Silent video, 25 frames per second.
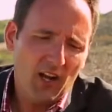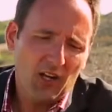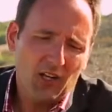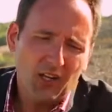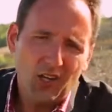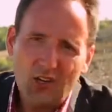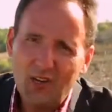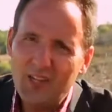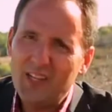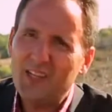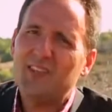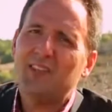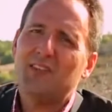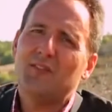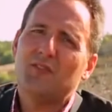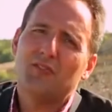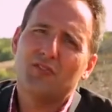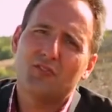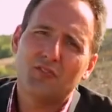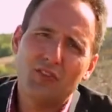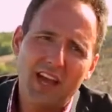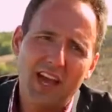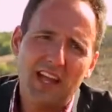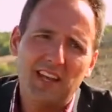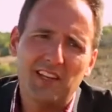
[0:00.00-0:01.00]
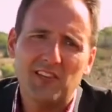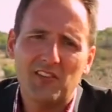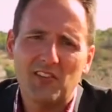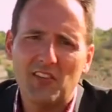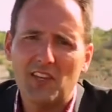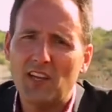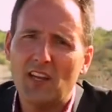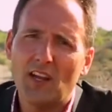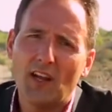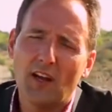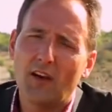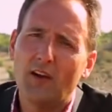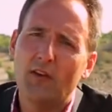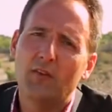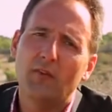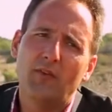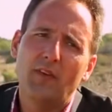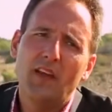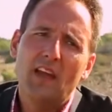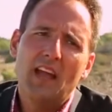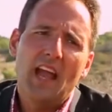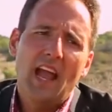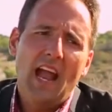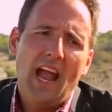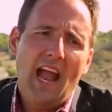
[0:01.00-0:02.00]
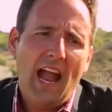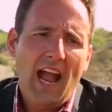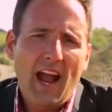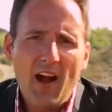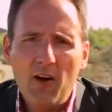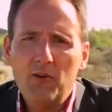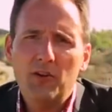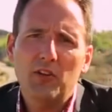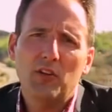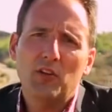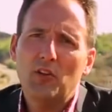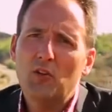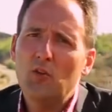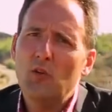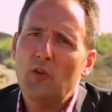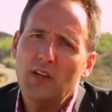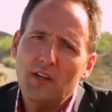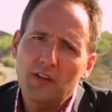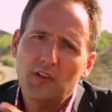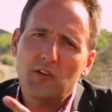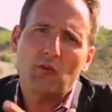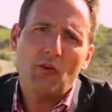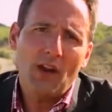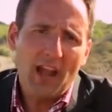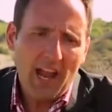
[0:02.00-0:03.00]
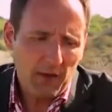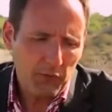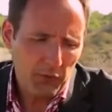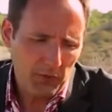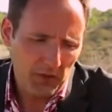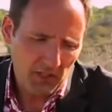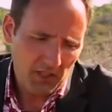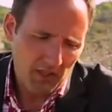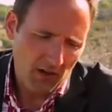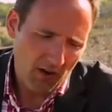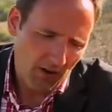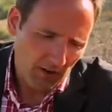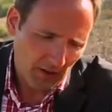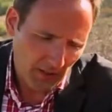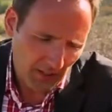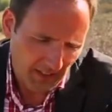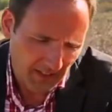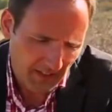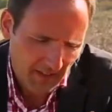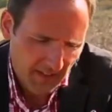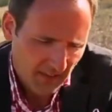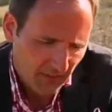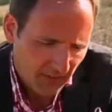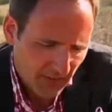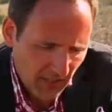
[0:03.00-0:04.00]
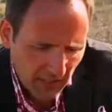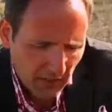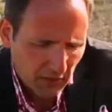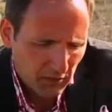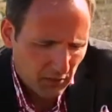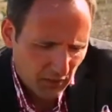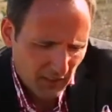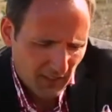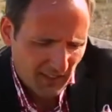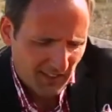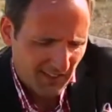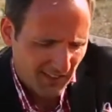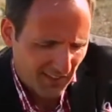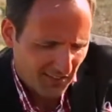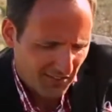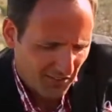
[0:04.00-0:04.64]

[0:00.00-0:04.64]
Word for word: a cohesive strategy of how do you interact with a car? Like take a look at